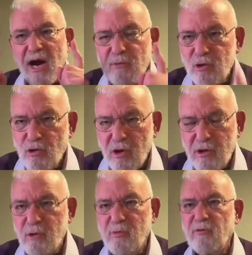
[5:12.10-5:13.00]
am not going
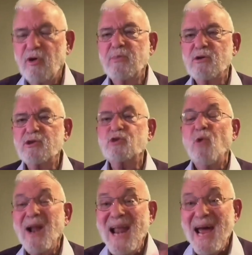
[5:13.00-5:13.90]
to move on. Well, sir, I
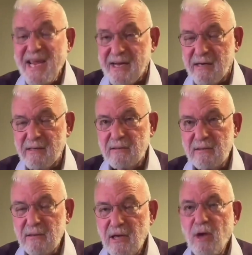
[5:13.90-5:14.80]
can't, sir, sir, sir,
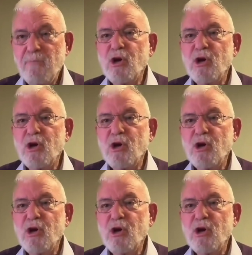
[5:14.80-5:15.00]
I...